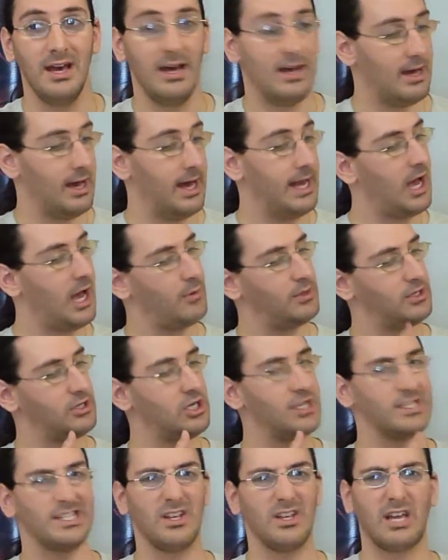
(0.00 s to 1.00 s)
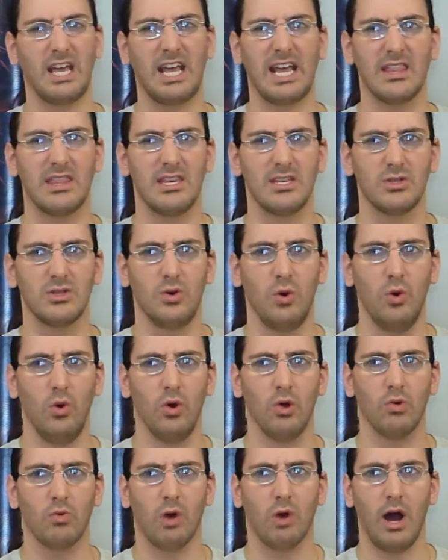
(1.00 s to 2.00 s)
and I was just looking at this cool
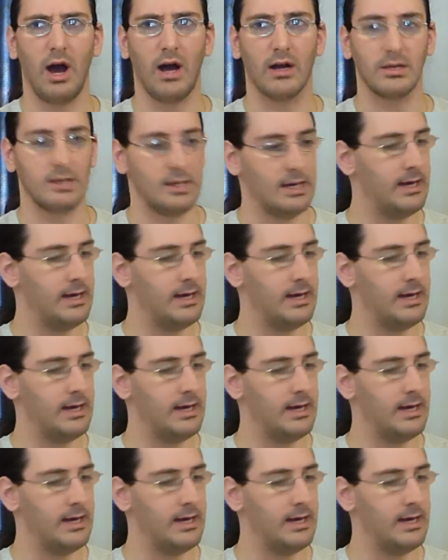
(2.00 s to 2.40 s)
rock.